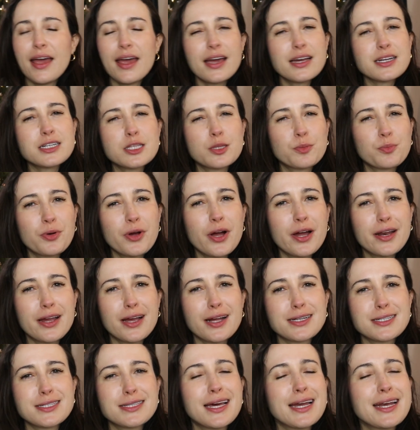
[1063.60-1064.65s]
and the
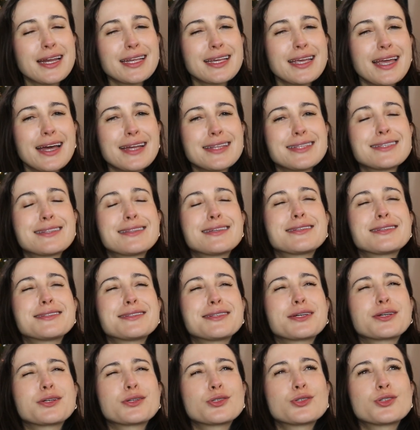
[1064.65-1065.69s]
product that gets this
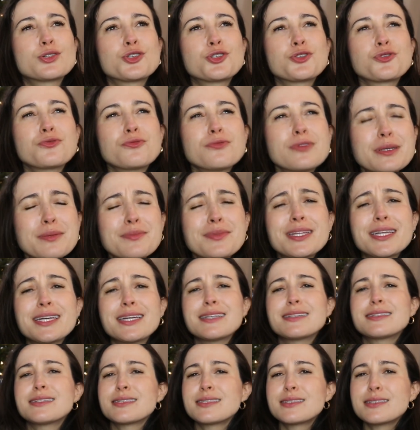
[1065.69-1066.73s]
extremely
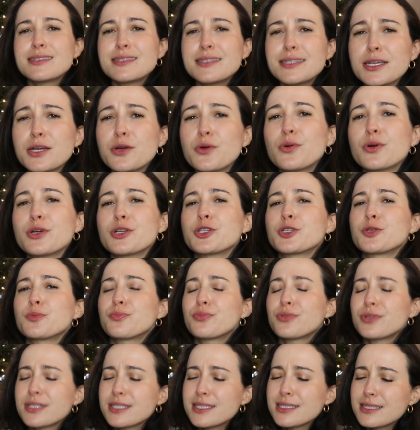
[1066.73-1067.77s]
distinguished,
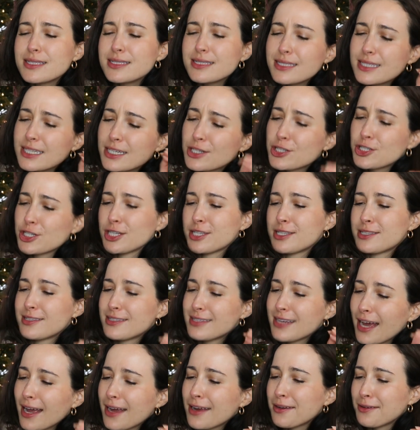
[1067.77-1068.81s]
prestigious
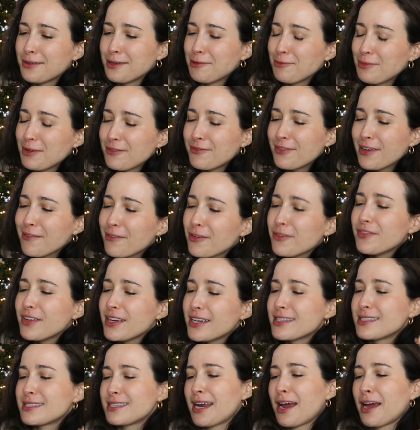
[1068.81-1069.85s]
title of my favorite
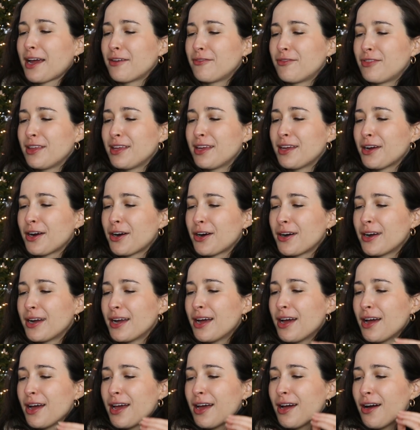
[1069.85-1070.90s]
vegan snack of the year
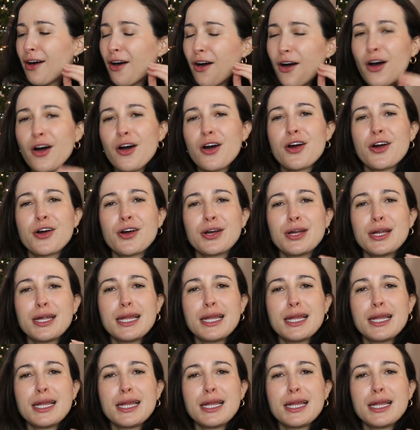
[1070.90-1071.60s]
are